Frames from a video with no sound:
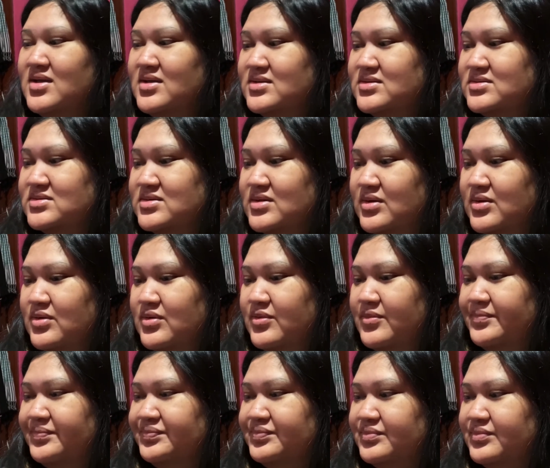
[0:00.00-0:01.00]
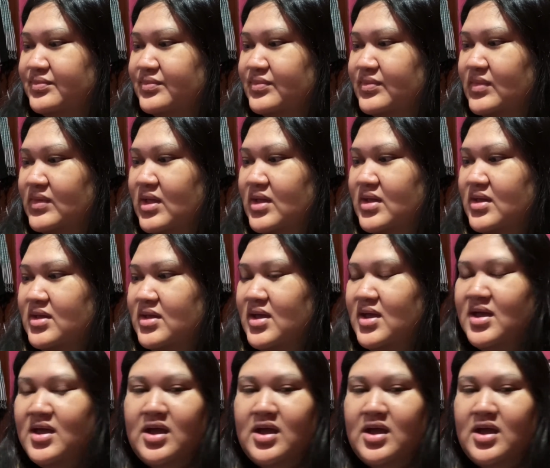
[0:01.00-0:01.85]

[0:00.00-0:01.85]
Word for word: So yeah,